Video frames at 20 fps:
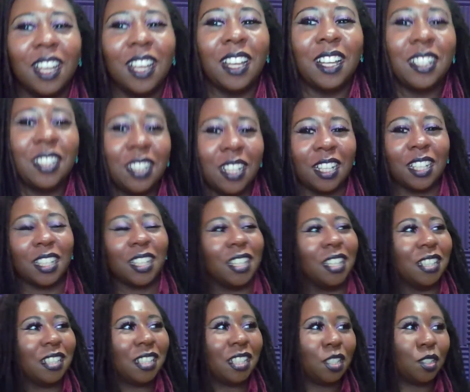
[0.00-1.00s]
Like, he
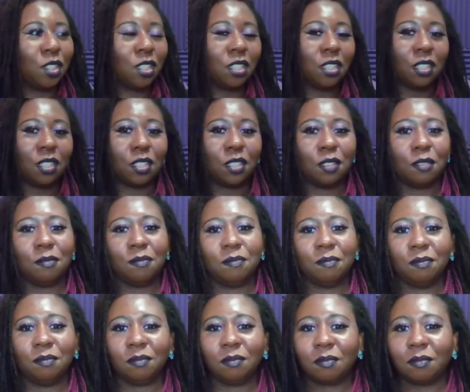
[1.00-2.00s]
seems to just
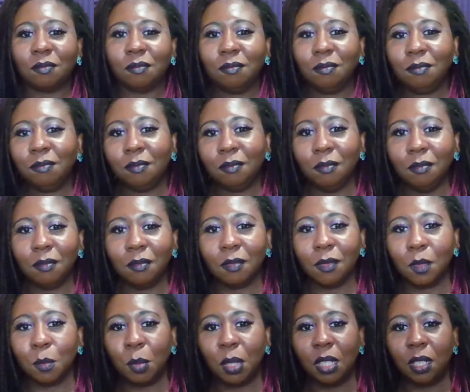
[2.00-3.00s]

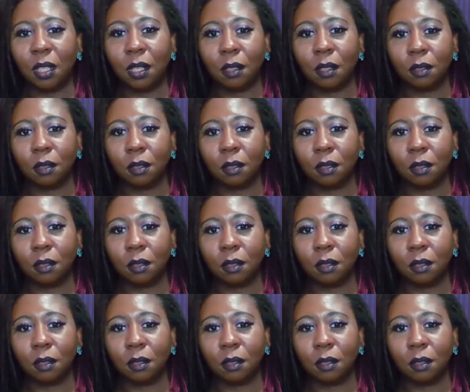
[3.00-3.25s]
be there.